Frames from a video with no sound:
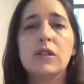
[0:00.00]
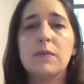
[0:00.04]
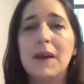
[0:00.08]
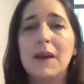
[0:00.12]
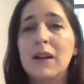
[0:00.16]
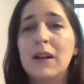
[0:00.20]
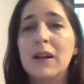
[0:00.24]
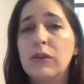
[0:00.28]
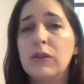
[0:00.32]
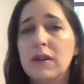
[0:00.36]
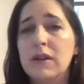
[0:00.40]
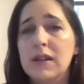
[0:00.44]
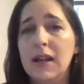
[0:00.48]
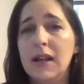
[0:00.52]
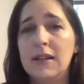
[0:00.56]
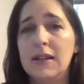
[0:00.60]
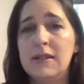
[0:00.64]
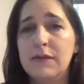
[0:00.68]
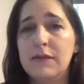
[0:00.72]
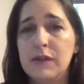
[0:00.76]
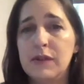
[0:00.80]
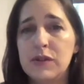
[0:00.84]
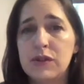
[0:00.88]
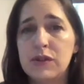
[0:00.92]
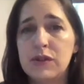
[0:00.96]
including like
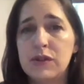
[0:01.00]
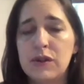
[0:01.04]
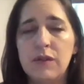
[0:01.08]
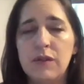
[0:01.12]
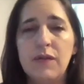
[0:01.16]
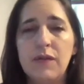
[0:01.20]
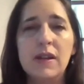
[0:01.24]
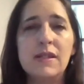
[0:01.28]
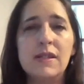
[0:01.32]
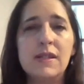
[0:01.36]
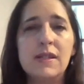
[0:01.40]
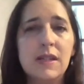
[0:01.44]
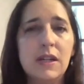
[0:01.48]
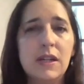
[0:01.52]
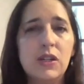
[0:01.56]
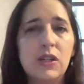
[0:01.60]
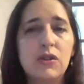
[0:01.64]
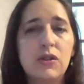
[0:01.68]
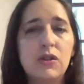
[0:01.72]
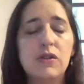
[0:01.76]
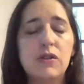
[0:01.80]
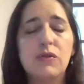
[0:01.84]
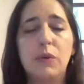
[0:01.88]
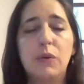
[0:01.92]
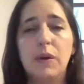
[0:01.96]
civil servants,
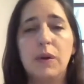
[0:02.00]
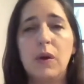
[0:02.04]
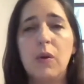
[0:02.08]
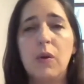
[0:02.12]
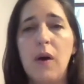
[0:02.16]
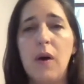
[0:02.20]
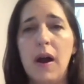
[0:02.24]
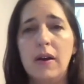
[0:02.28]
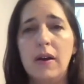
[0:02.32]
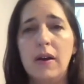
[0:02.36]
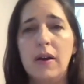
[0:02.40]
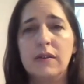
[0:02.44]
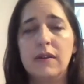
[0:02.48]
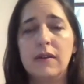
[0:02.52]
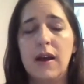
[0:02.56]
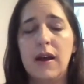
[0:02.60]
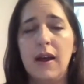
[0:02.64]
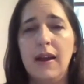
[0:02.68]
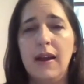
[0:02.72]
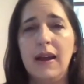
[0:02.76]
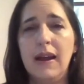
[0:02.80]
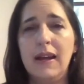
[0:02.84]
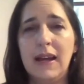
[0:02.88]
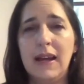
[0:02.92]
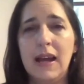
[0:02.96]
teachers, were required to
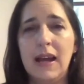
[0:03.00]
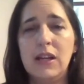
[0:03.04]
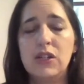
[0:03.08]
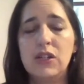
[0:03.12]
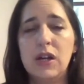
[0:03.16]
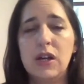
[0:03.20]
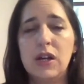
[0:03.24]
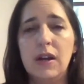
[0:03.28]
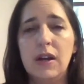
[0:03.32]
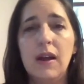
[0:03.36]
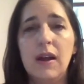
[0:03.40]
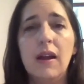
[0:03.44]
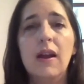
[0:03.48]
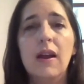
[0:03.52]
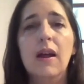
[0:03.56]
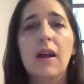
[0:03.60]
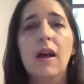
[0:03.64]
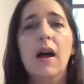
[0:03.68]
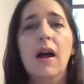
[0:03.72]
engage on it.